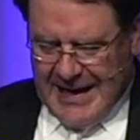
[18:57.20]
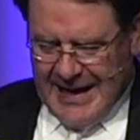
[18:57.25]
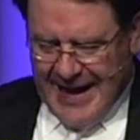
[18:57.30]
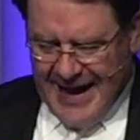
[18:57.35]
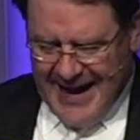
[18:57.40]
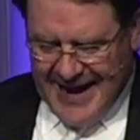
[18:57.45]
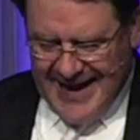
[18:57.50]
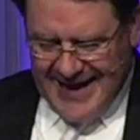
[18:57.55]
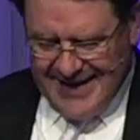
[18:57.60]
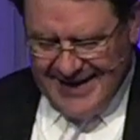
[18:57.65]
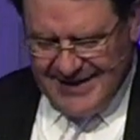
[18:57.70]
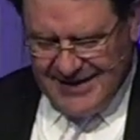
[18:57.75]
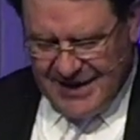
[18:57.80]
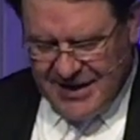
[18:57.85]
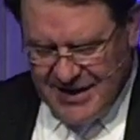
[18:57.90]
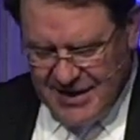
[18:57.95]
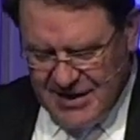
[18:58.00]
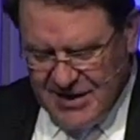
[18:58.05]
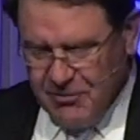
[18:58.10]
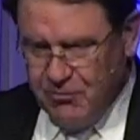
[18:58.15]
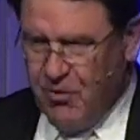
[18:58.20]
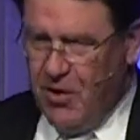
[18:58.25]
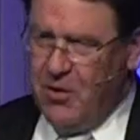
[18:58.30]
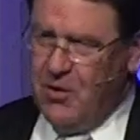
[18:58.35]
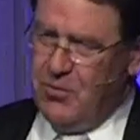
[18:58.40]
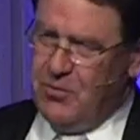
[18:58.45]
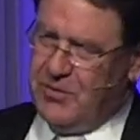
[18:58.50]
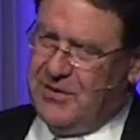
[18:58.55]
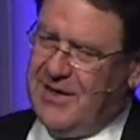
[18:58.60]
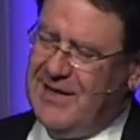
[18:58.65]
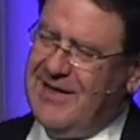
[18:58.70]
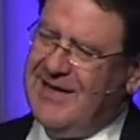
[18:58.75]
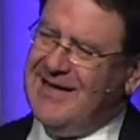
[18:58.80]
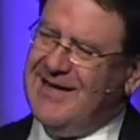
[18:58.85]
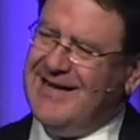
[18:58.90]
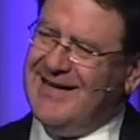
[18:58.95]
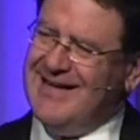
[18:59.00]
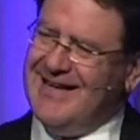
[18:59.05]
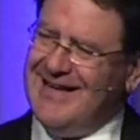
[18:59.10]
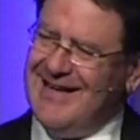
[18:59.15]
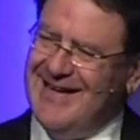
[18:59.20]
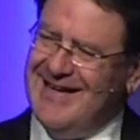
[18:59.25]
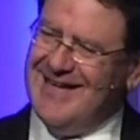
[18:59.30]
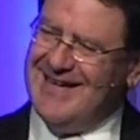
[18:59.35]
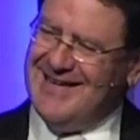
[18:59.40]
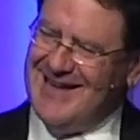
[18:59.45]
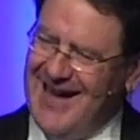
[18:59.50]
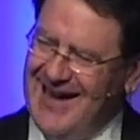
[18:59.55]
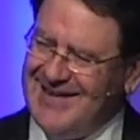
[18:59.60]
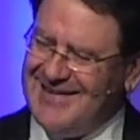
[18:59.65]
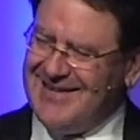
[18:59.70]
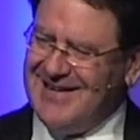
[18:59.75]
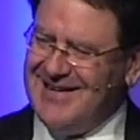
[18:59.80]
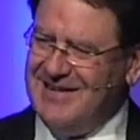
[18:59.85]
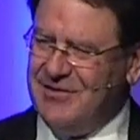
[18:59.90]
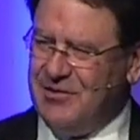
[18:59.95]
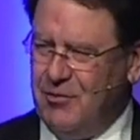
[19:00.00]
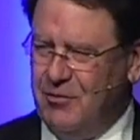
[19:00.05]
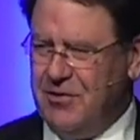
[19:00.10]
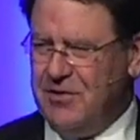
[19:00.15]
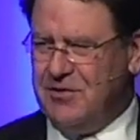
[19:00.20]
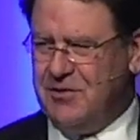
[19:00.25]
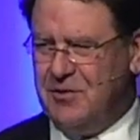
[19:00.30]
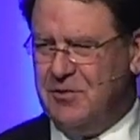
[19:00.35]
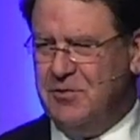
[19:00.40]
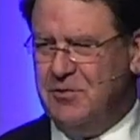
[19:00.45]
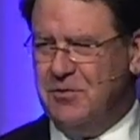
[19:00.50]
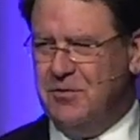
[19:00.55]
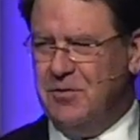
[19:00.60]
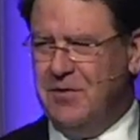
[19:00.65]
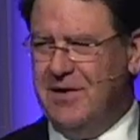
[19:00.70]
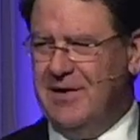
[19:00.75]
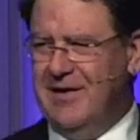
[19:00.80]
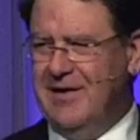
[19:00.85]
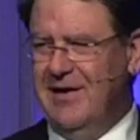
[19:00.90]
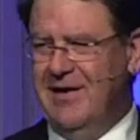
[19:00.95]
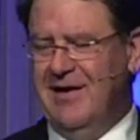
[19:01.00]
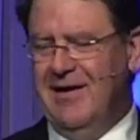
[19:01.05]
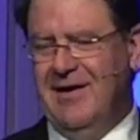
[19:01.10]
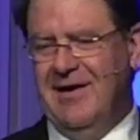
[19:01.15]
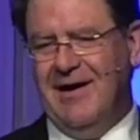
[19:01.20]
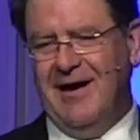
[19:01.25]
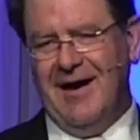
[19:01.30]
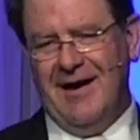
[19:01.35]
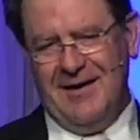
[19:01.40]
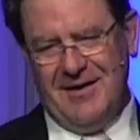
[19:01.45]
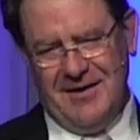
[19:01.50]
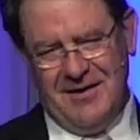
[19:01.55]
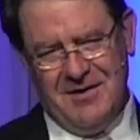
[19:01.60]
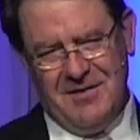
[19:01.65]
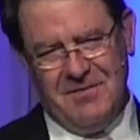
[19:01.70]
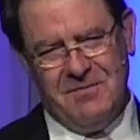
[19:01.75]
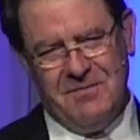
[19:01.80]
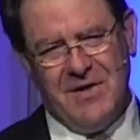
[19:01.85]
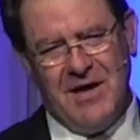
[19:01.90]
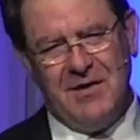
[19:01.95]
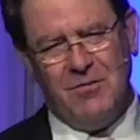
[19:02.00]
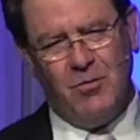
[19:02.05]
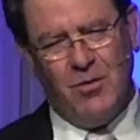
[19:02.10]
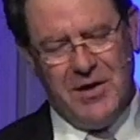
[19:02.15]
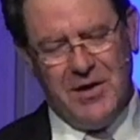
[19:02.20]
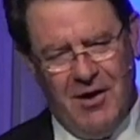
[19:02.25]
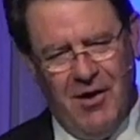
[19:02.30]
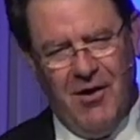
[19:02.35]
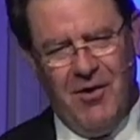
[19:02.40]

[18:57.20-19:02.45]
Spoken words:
And he wrote in 1932 a hymn that we